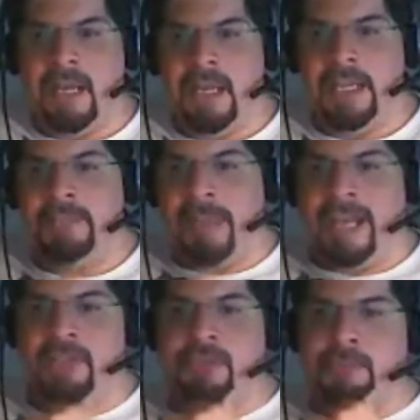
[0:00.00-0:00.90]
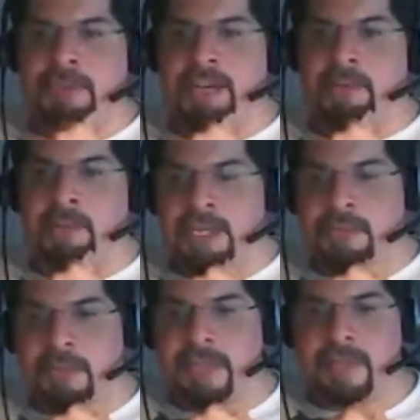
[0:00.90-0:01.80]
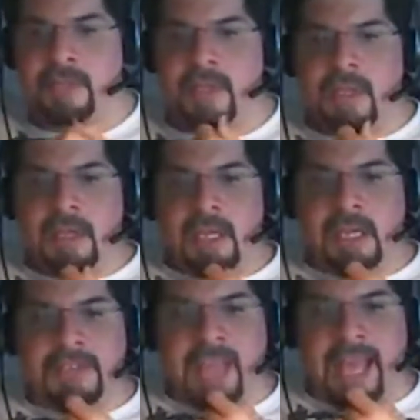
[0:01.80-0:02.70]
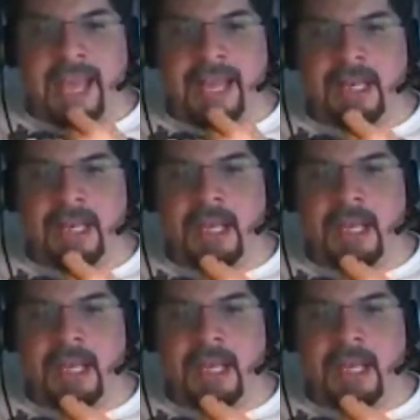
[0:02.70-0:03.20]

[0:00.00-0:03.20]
he's managed to make arrangements. He's had